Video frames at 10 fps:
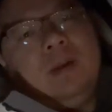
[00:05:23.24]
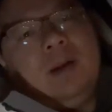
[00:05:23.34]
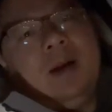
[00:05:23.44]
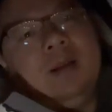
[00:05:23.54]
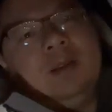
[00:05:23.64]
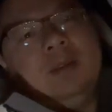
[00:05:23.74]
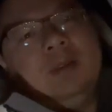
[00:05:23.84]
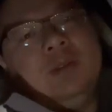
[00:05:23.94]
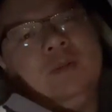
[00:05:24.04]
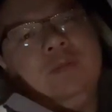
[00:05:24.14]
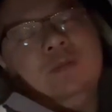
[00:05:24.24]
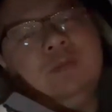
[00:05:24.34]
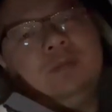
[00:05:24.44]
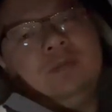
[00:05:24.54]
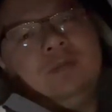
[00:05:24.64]
And uh, you know,
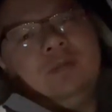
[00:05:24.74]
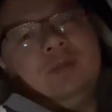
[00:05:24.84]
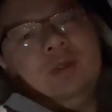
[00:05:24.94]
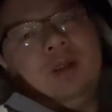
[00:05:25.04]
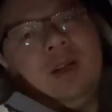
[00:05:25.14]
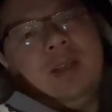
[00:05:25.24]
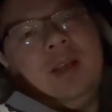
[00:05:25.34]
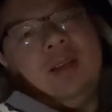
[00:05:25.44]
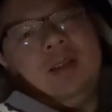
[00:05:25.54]
and it,